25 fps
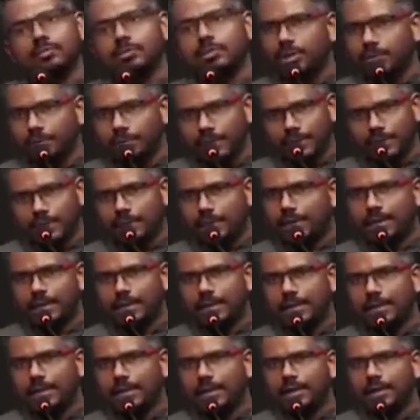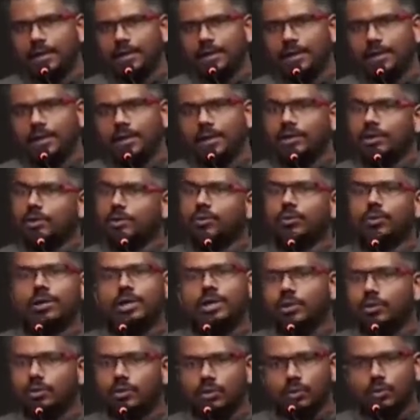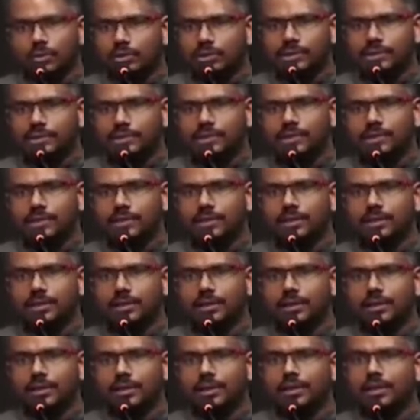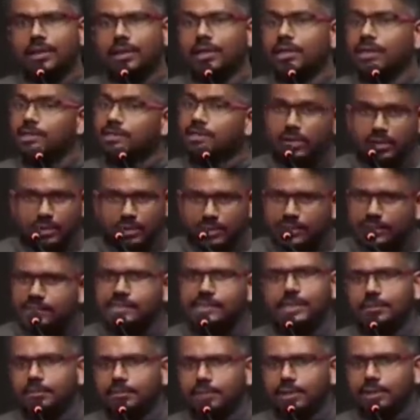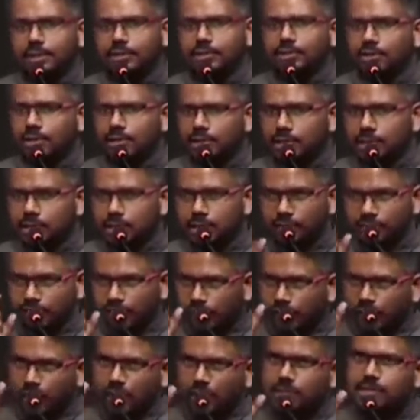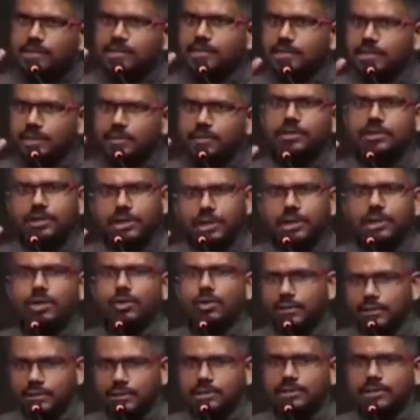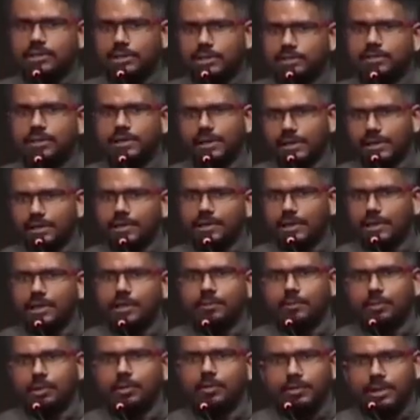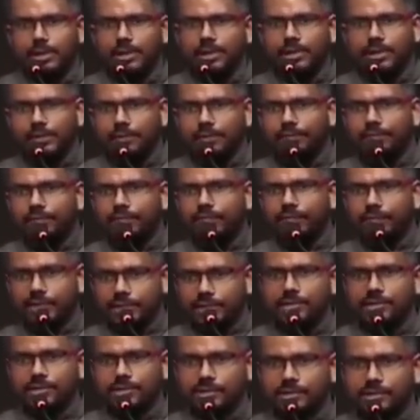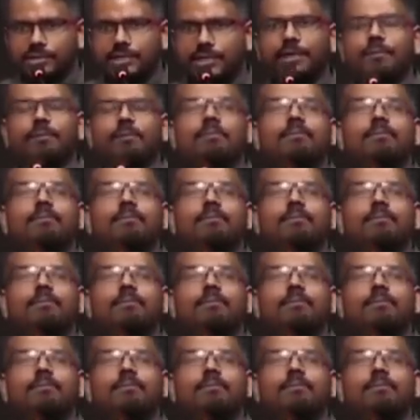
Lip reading: between you and your roots is not the same thing. So there is a false symmetry in your question, is my humble opinion, which is to say,